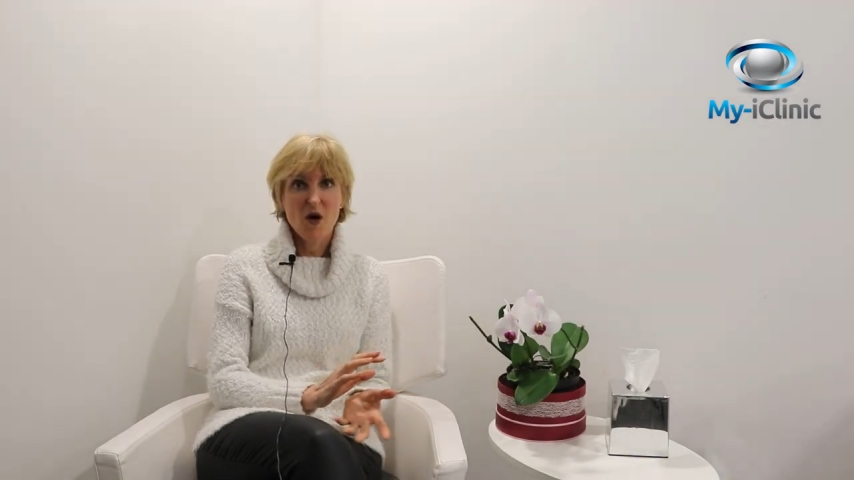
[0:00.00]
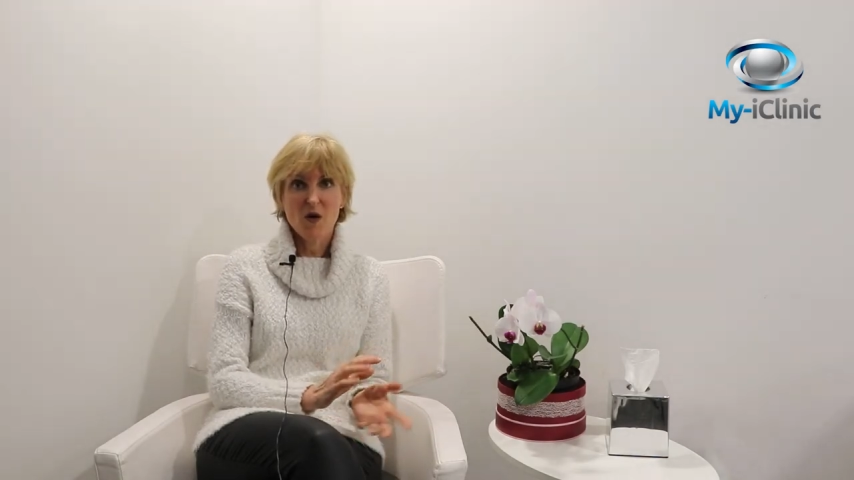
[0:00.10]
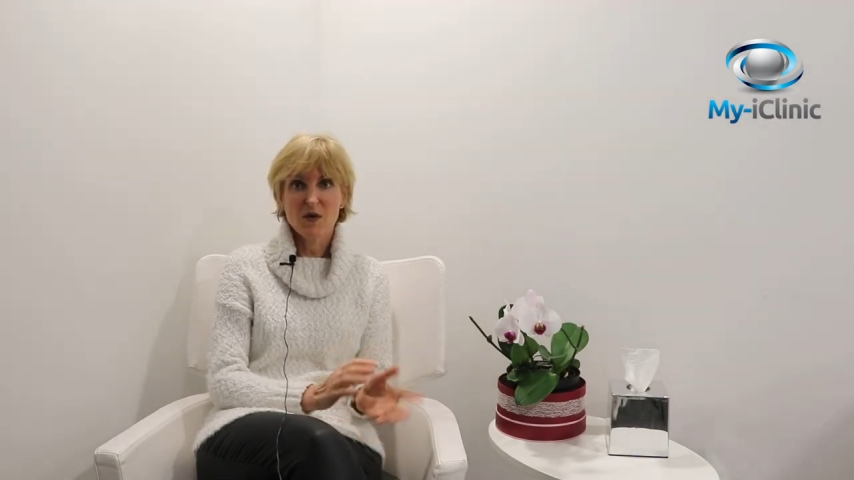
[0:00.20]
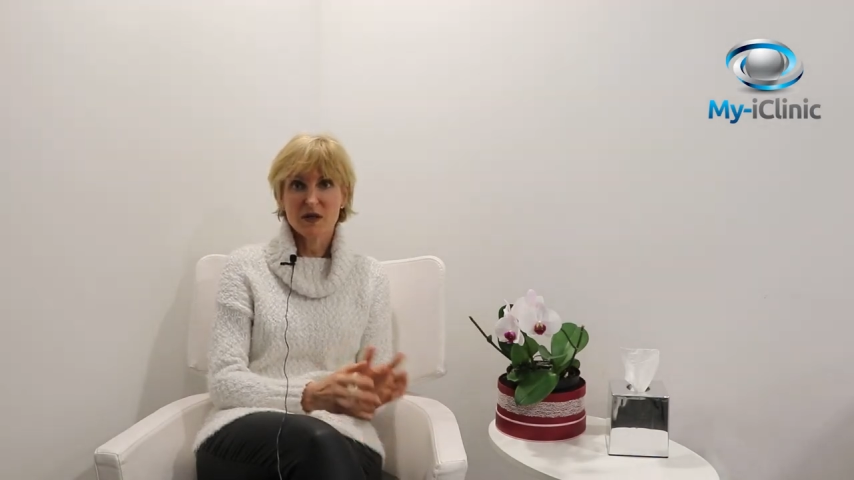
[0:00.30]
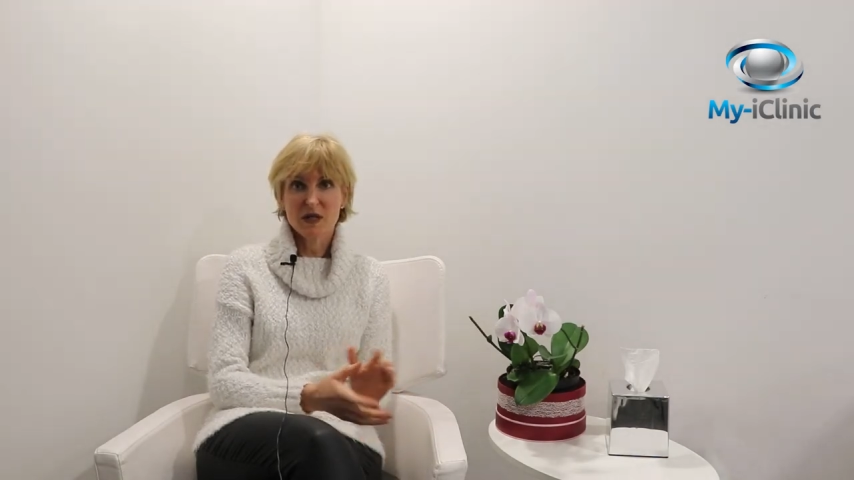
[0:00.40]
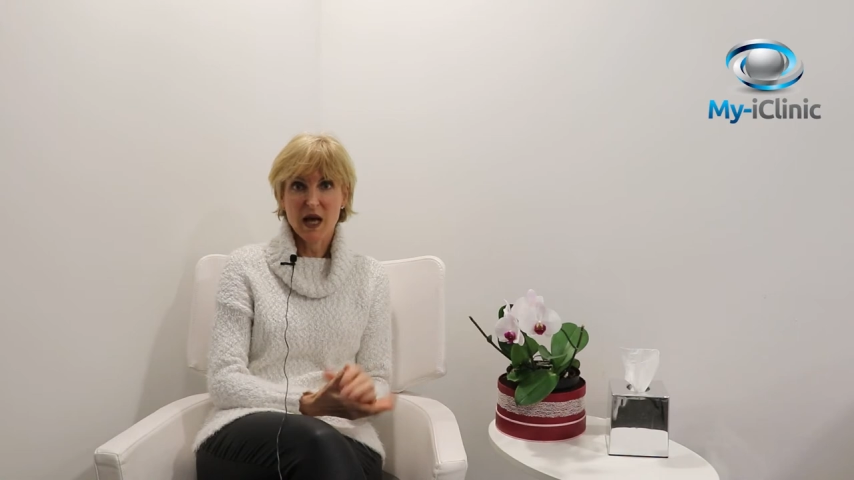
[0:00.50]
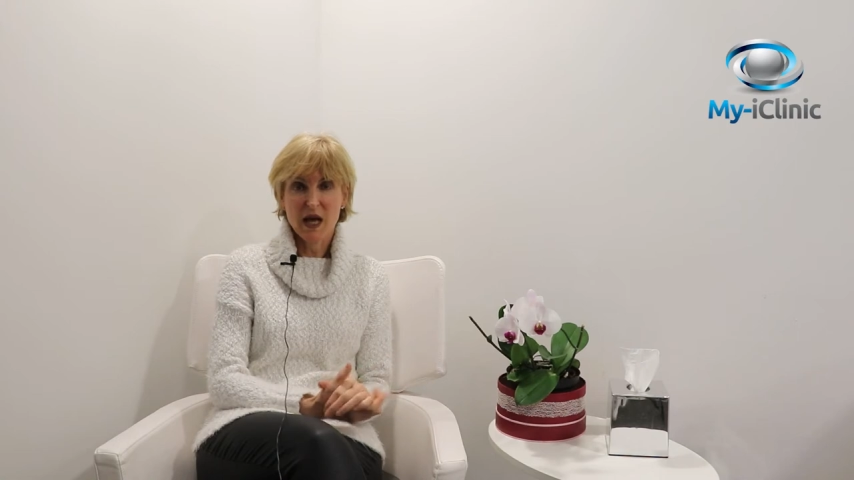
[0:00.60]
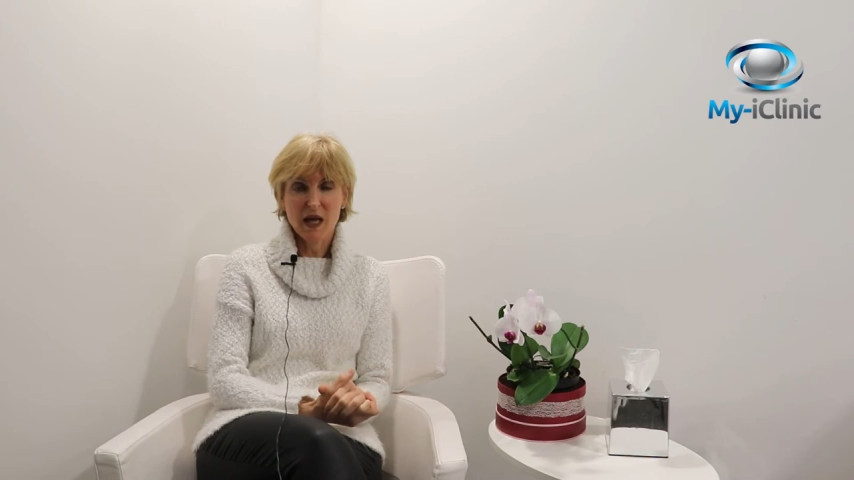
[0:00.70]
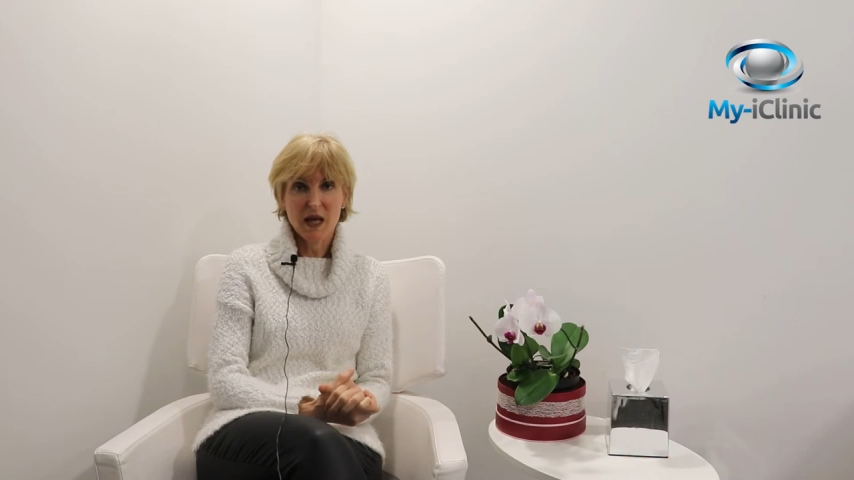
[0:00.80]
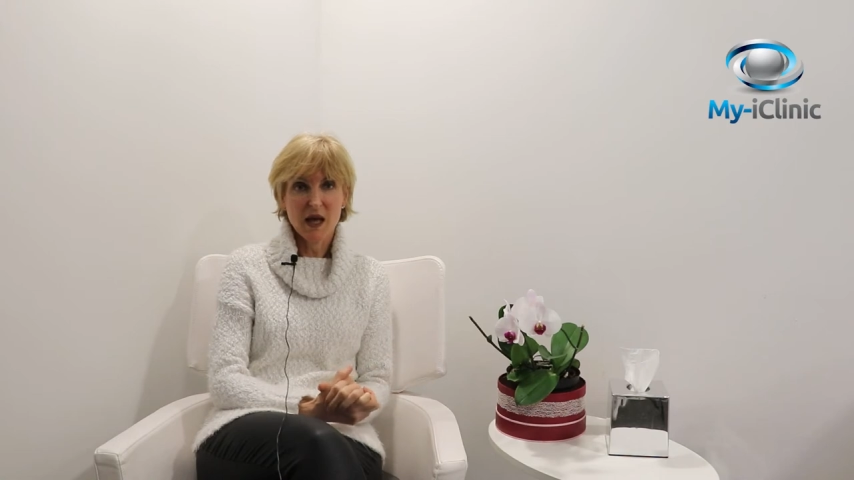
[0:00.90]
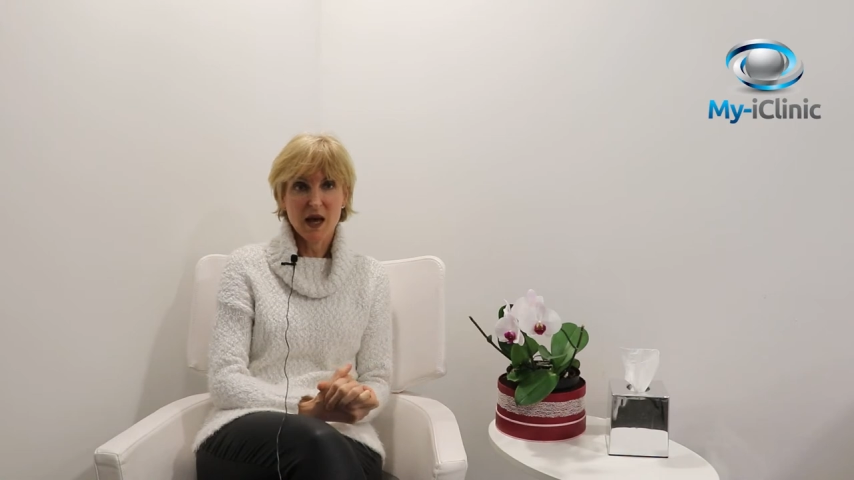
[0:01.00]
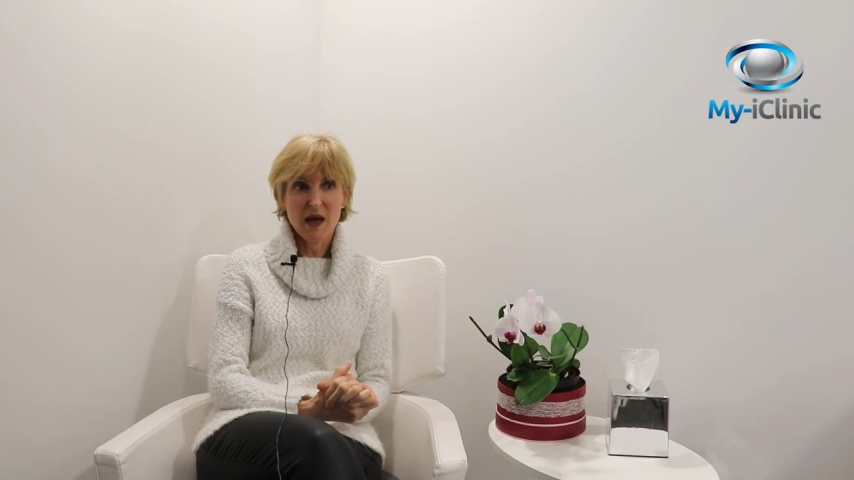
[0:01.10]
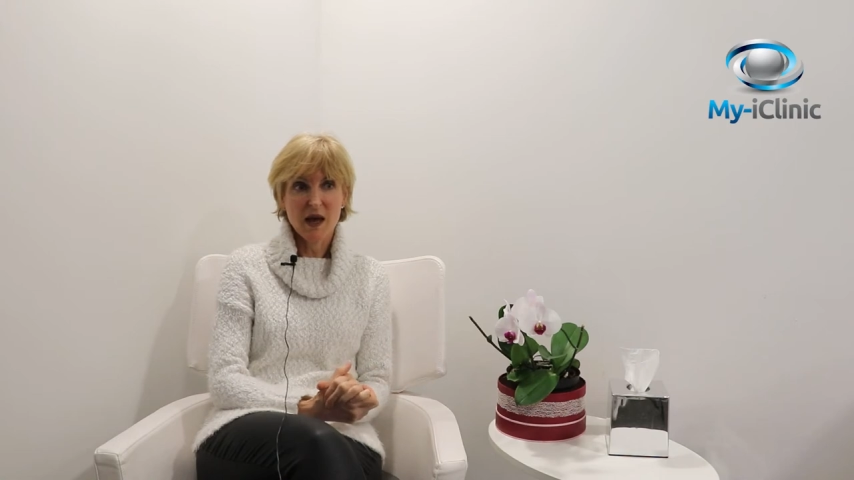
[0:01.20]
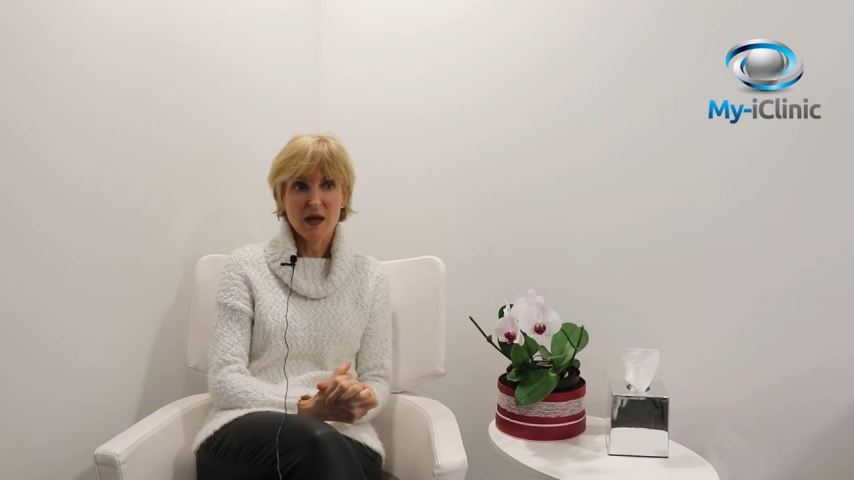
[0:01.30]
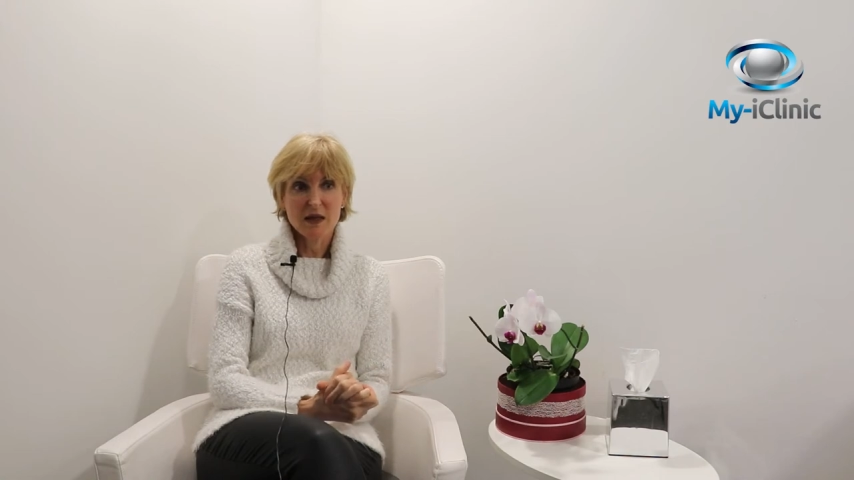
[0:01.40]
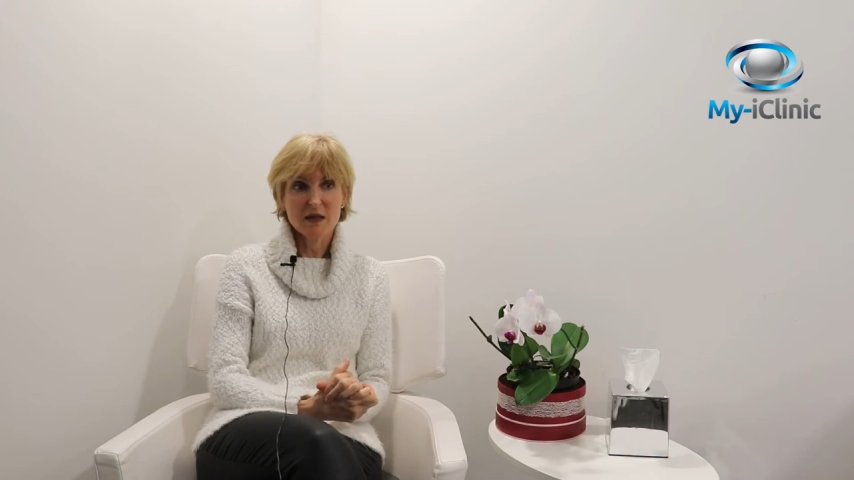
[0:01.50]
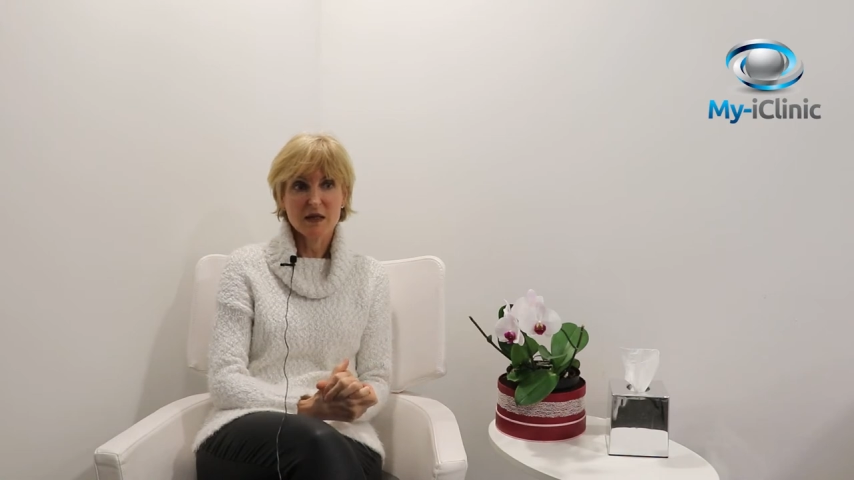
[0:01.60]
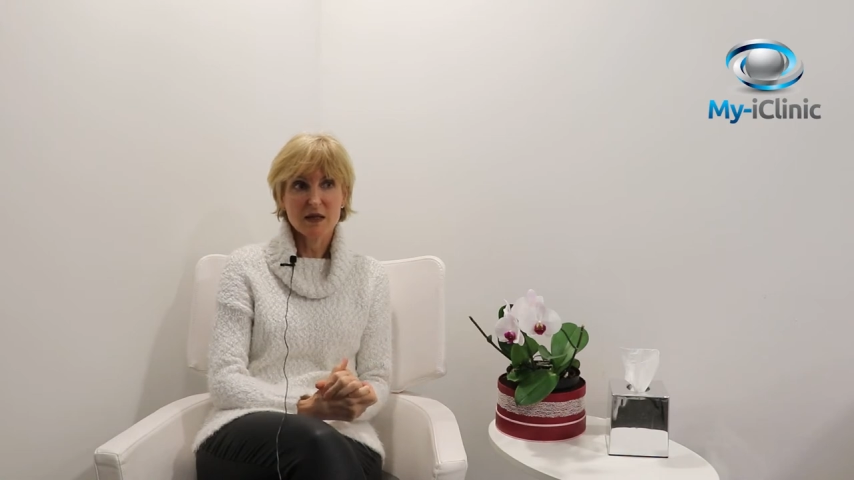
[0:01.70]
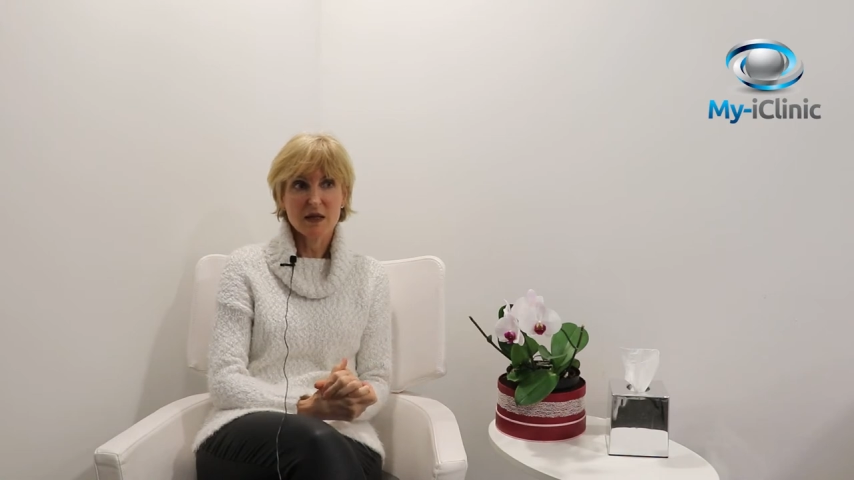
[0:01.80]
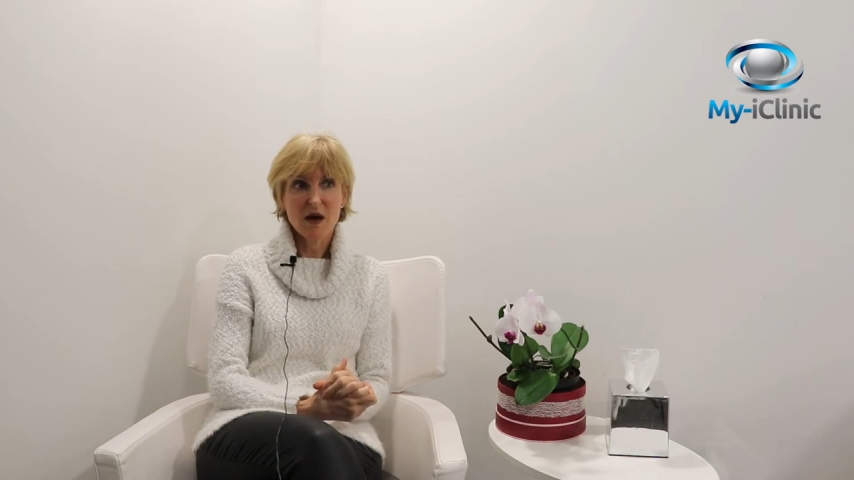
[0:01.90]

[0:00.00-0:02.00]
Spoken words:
on the day, and